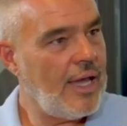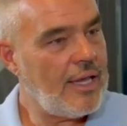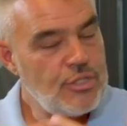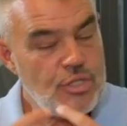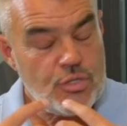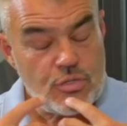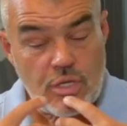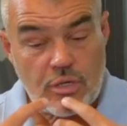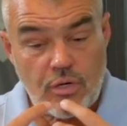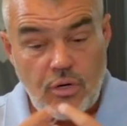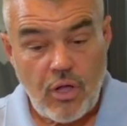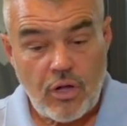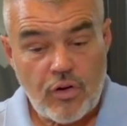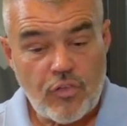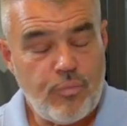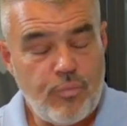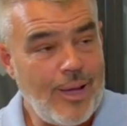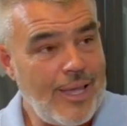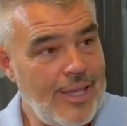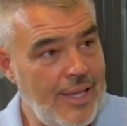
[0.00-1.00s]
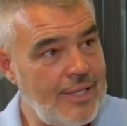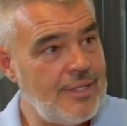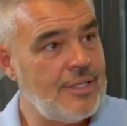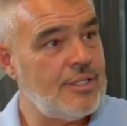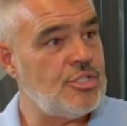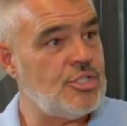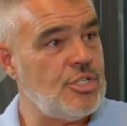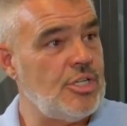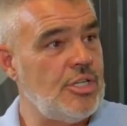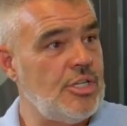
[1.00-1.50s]
I use a lot of my
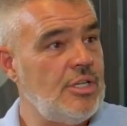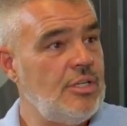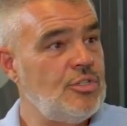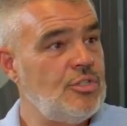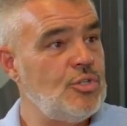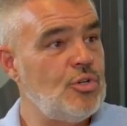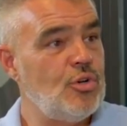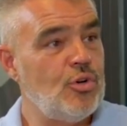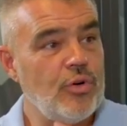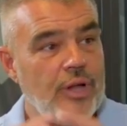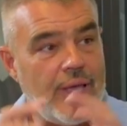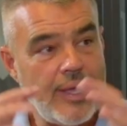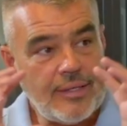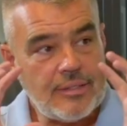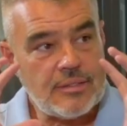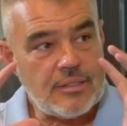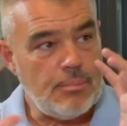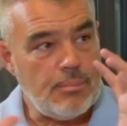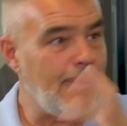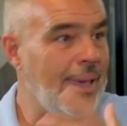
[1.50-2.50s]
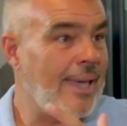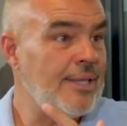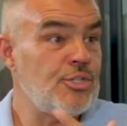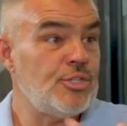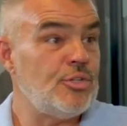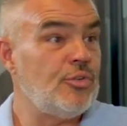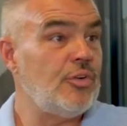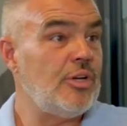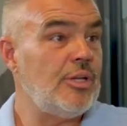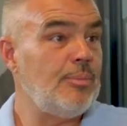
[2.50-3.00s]
energy to create
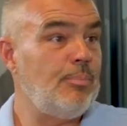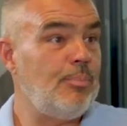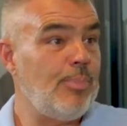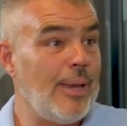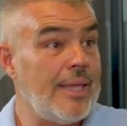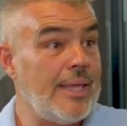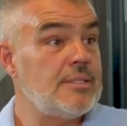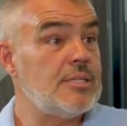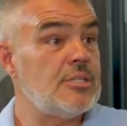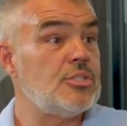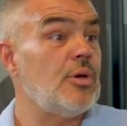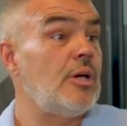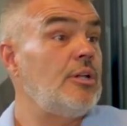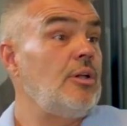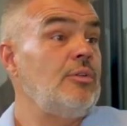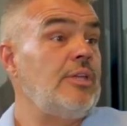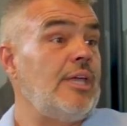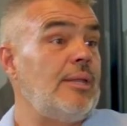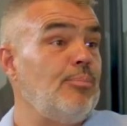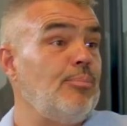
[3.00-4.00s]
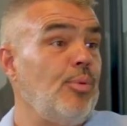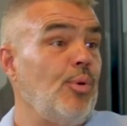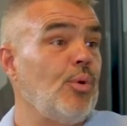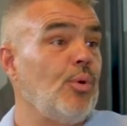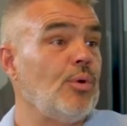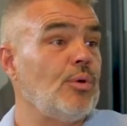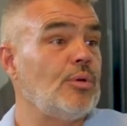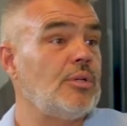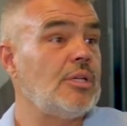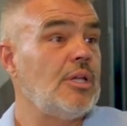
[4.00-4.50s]
imaginary places so I don't get
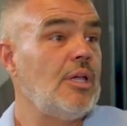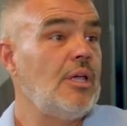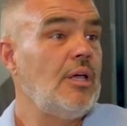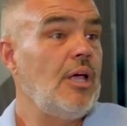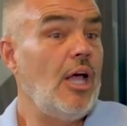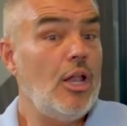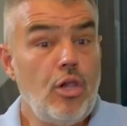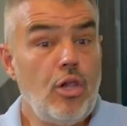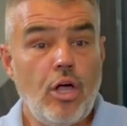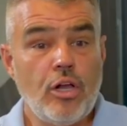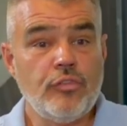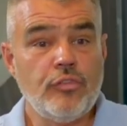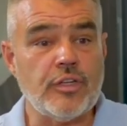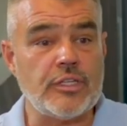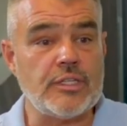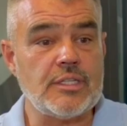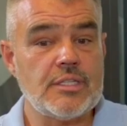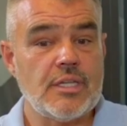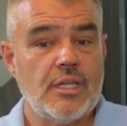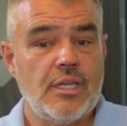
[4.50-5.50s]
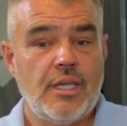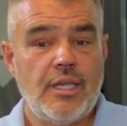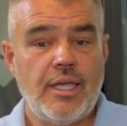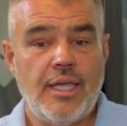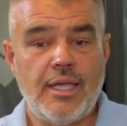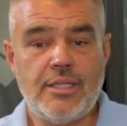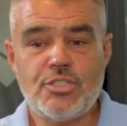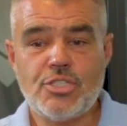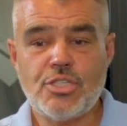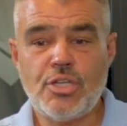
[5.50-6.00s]
bored. A lot of it.
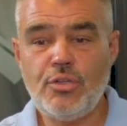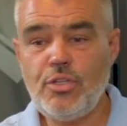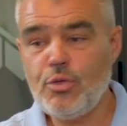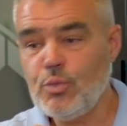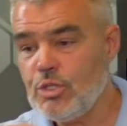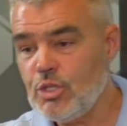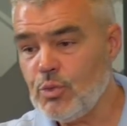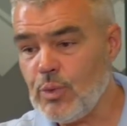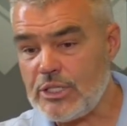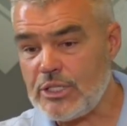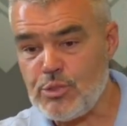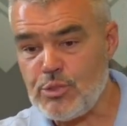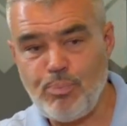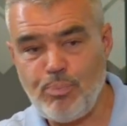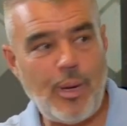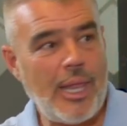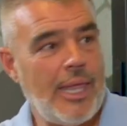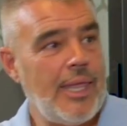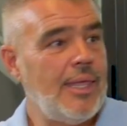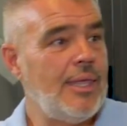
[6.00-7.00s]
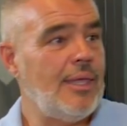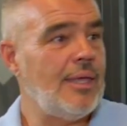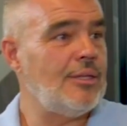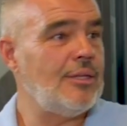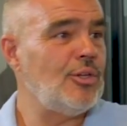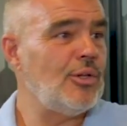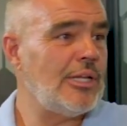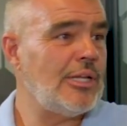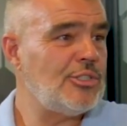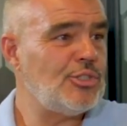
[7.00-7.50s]
And so you had to play and
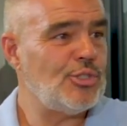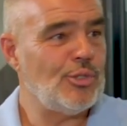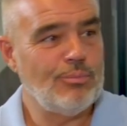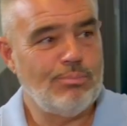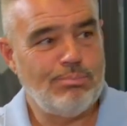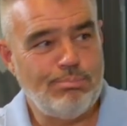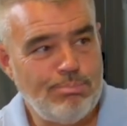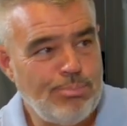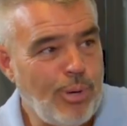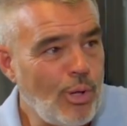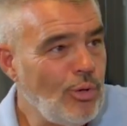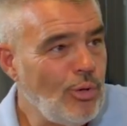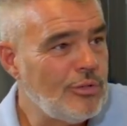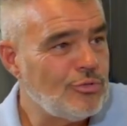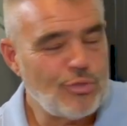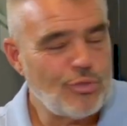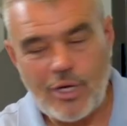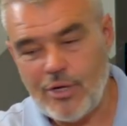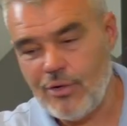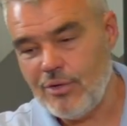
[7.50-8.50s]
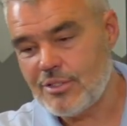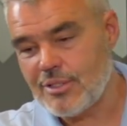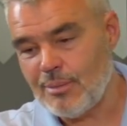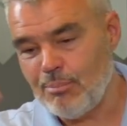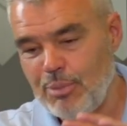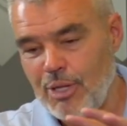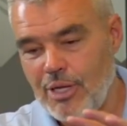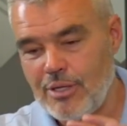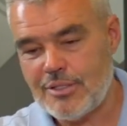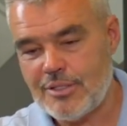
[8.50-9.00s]
you had to build roads and
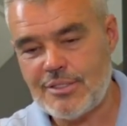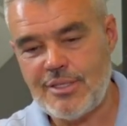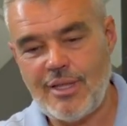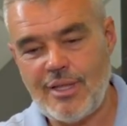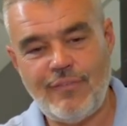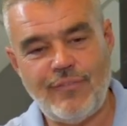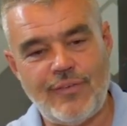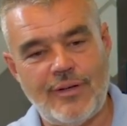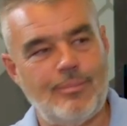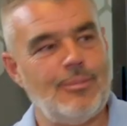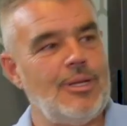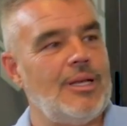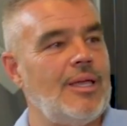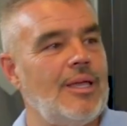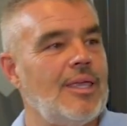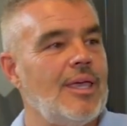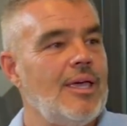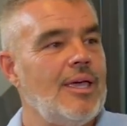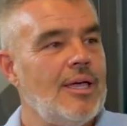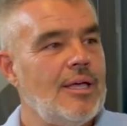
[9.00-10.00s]
plant stuff. And I mean, like